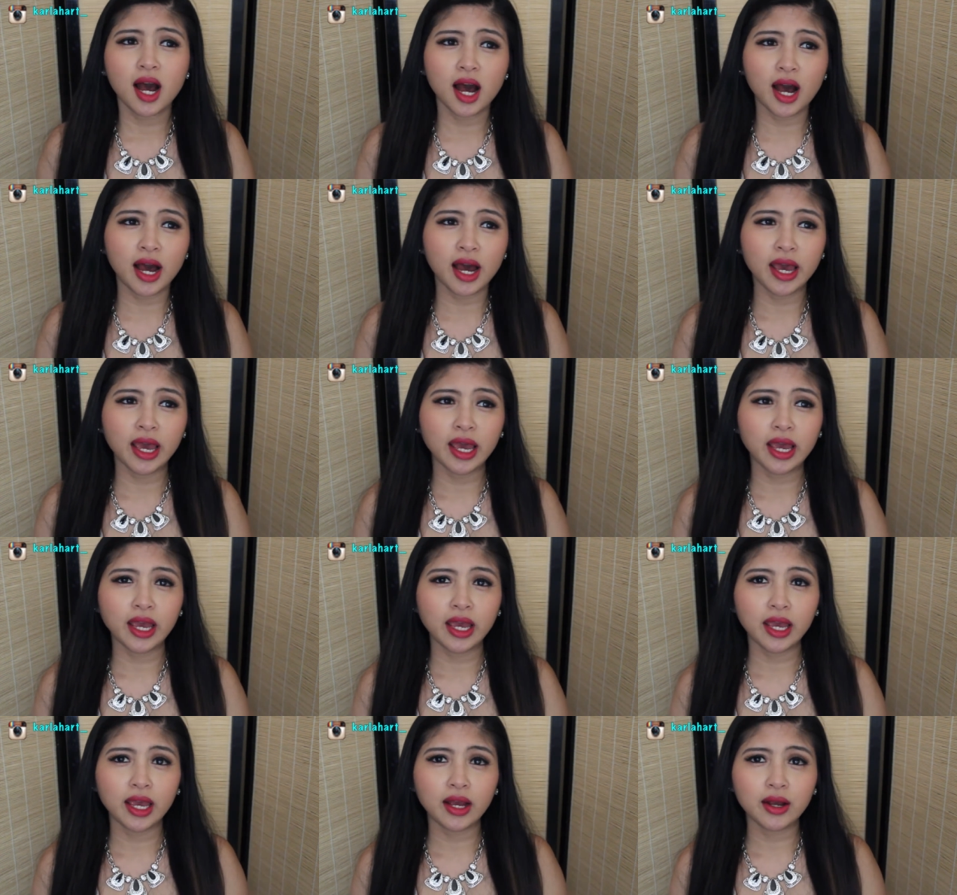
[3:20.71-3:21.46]

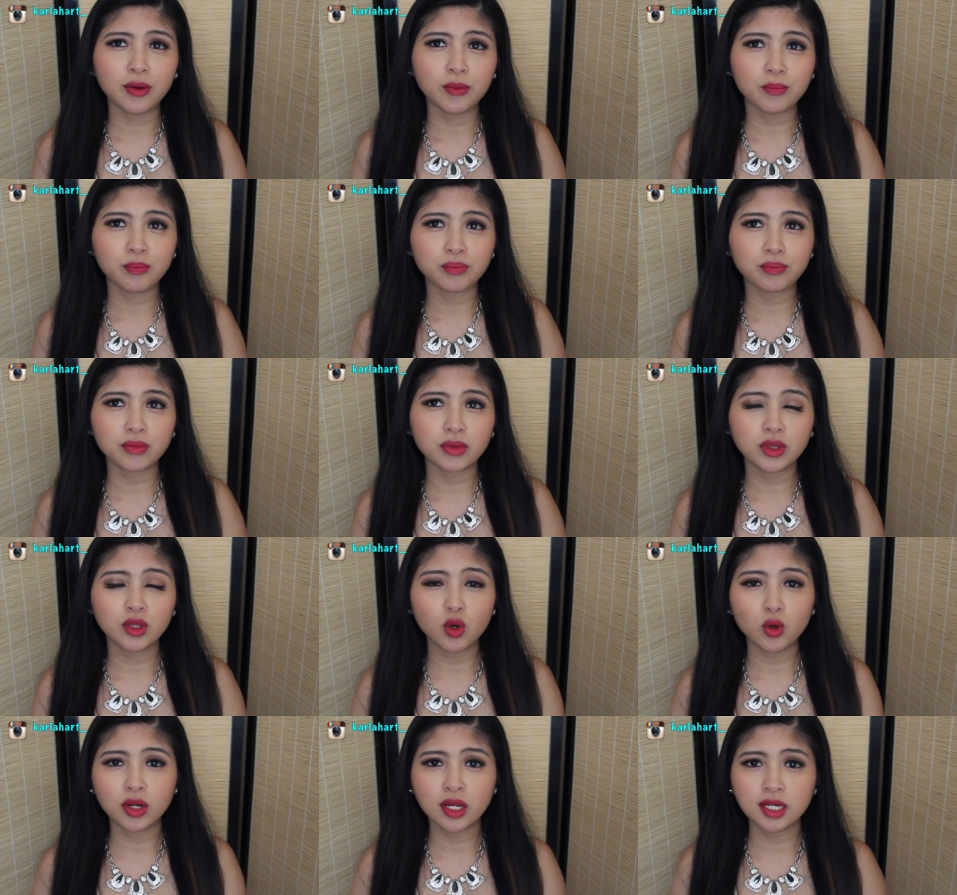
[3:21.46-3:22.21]
I
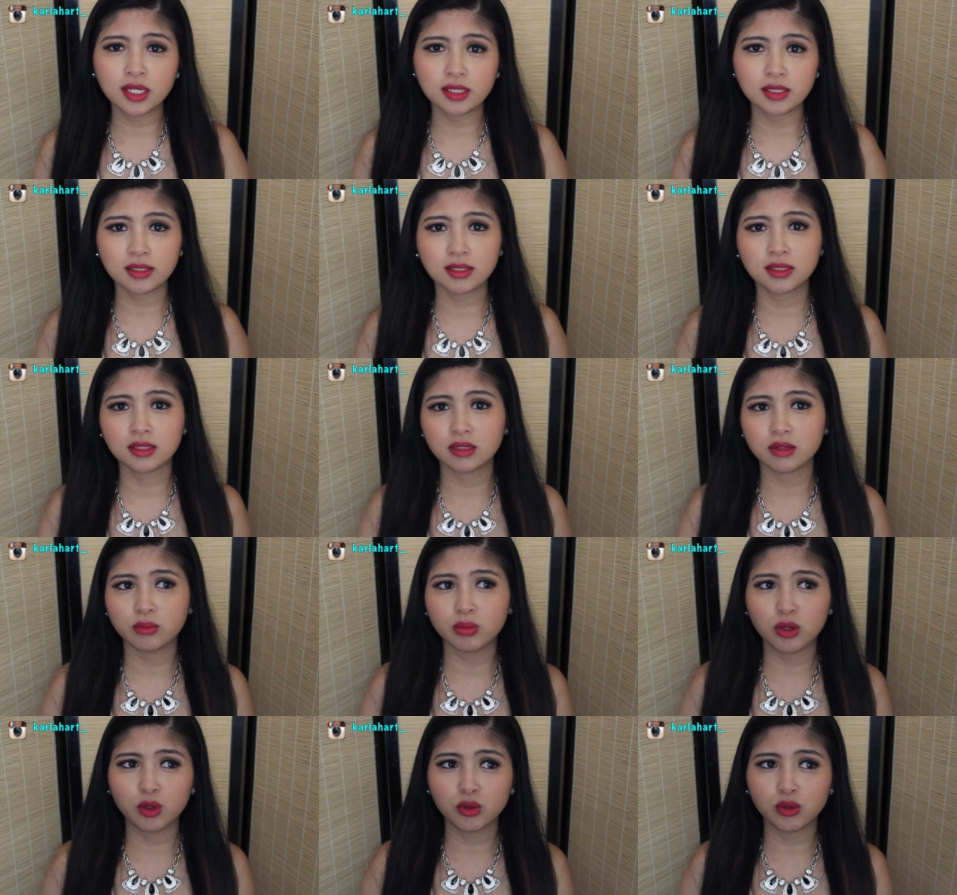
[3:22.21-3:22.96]

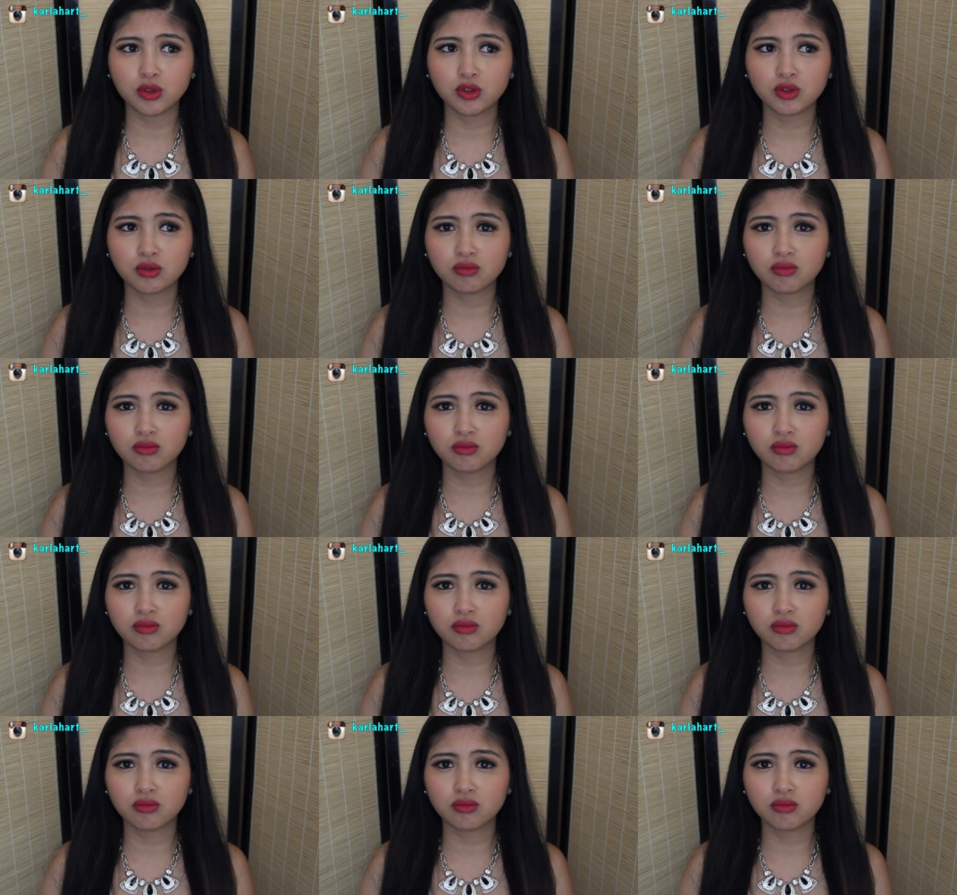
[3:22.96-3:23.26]
noticed about